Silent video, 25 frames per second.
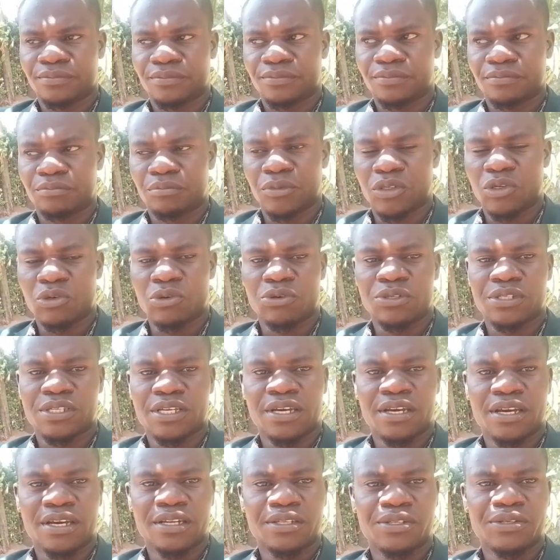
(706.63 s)
Because I
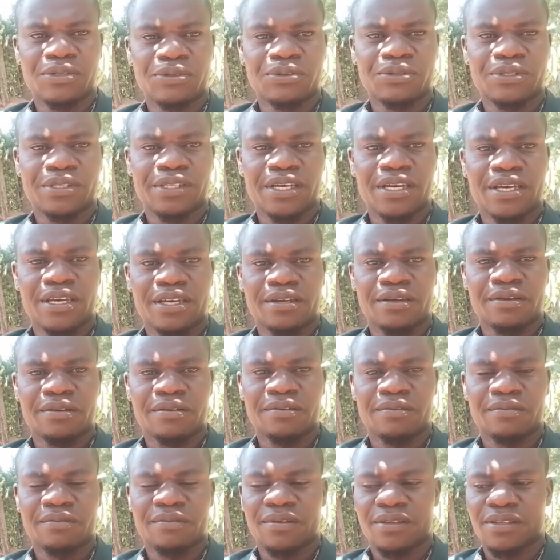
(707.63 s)
heard you saying
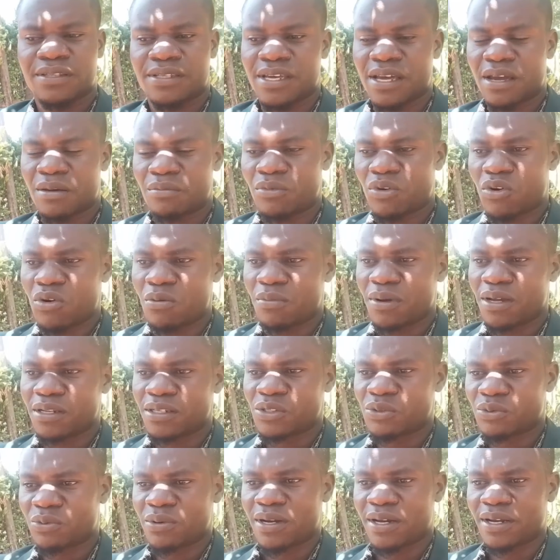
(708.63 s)
some
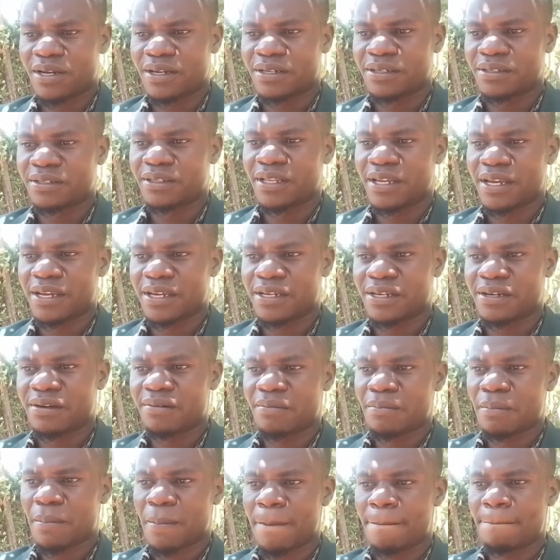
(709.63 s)
comments were like,
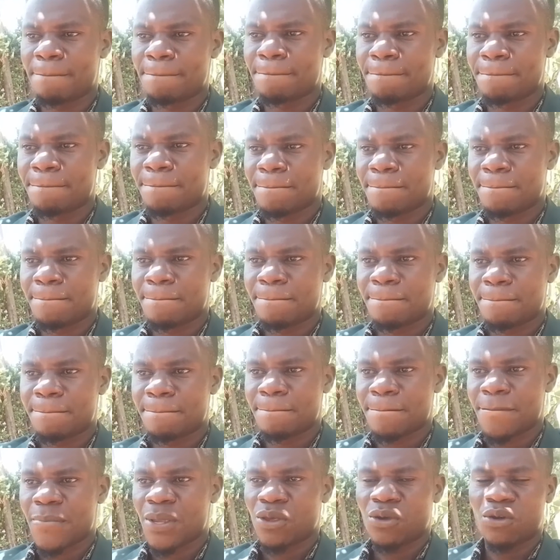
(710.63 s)

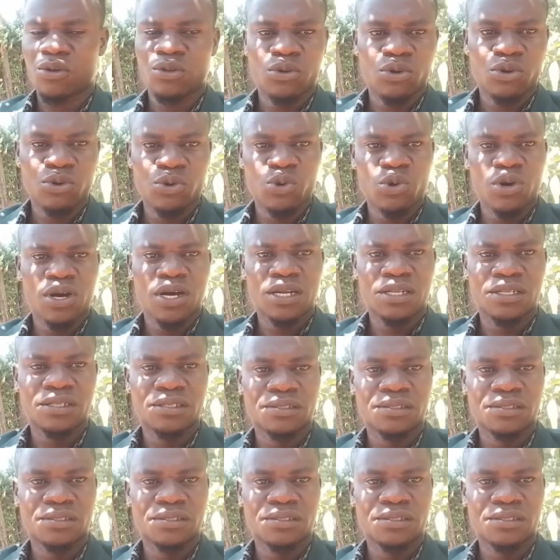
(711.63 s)
you know, you are